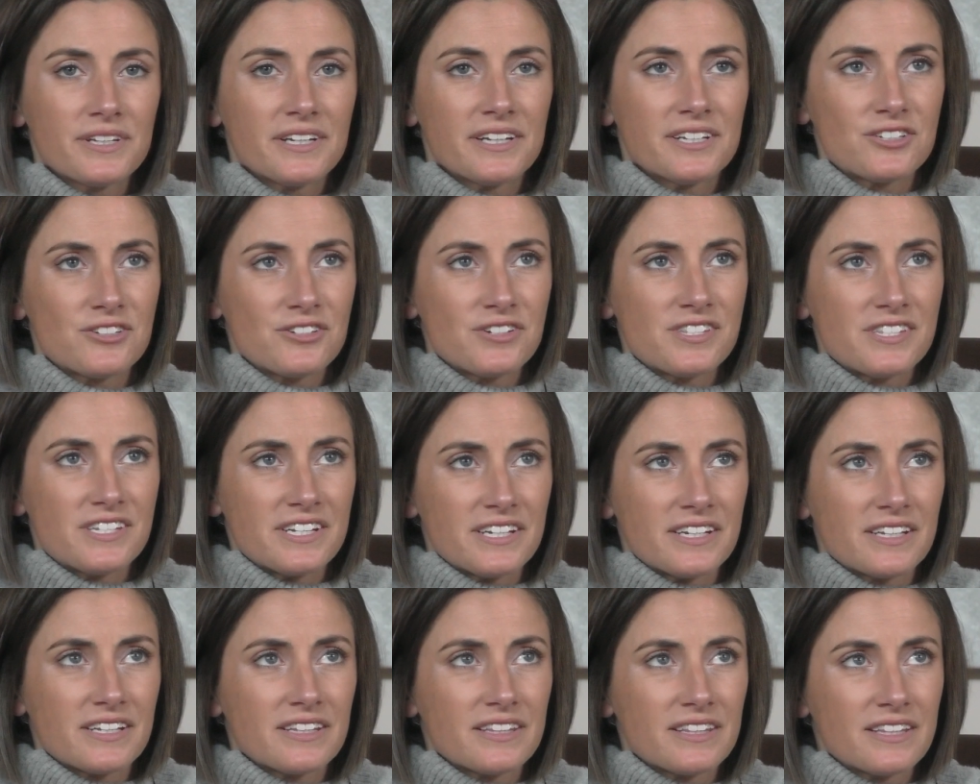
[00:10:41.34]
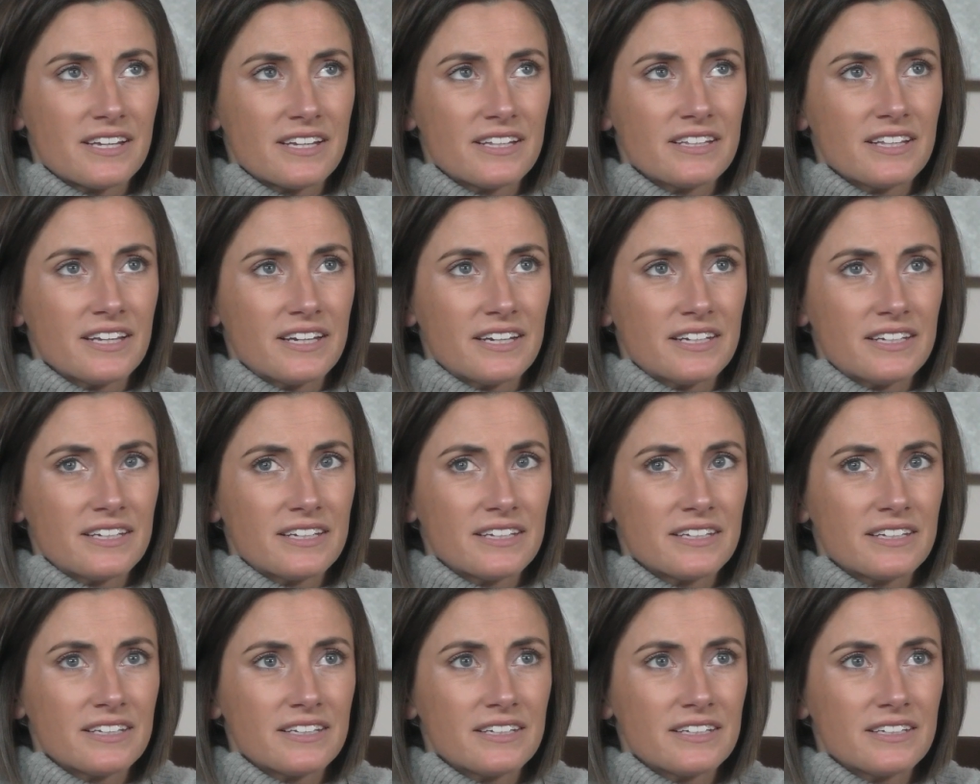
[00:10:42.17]
interesting that,
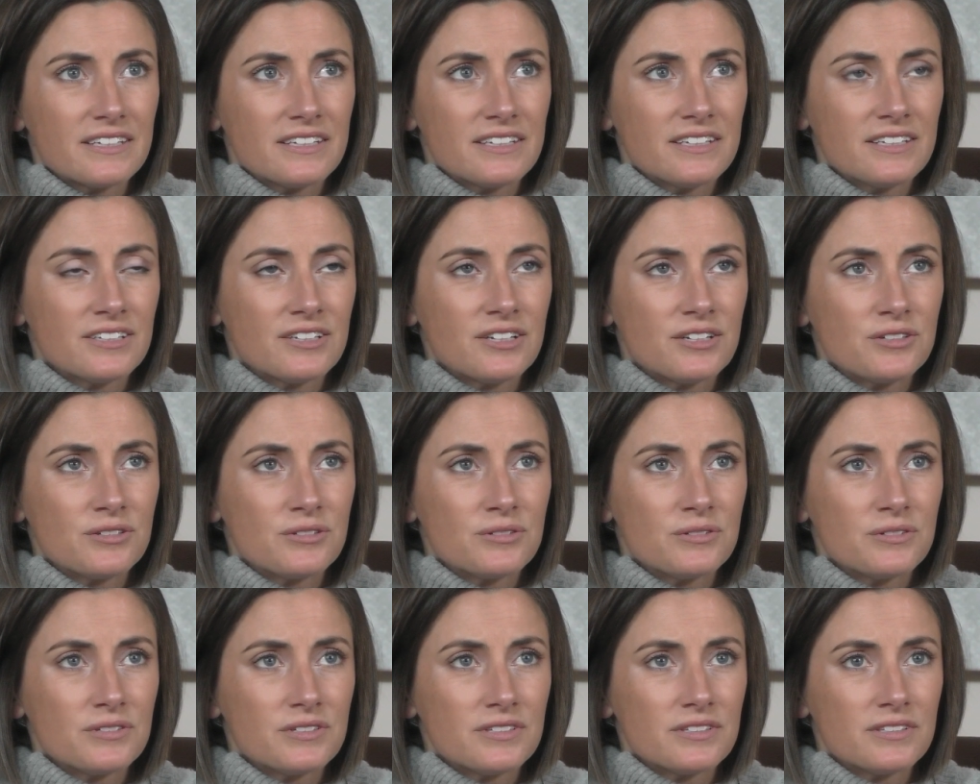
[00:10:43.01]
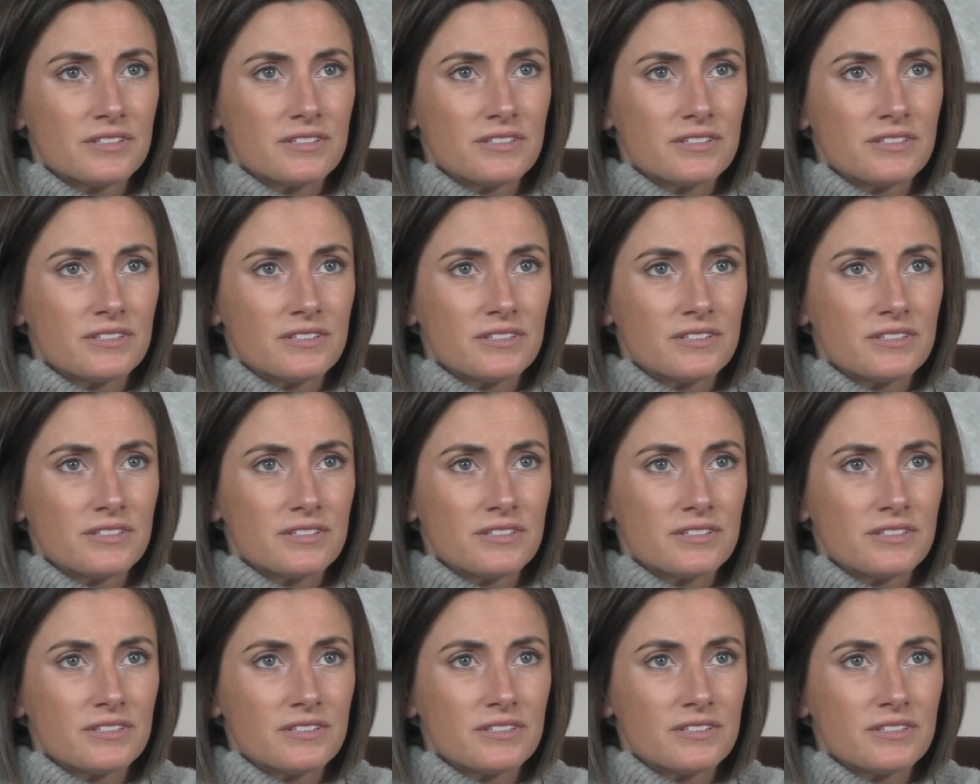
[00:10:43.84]
like, you know,